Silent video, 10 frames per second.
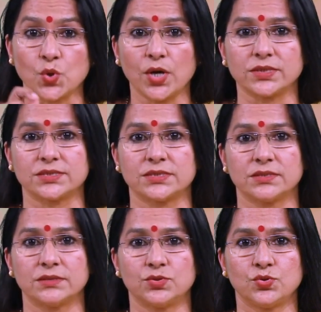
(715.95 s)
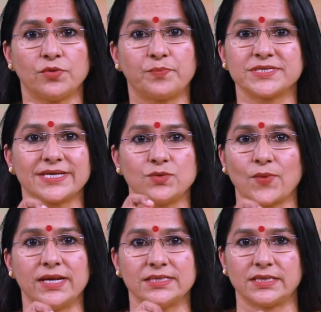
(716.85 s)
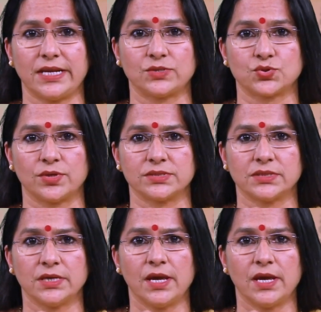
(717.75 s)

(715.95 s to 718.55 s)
dots to represent valence electrons,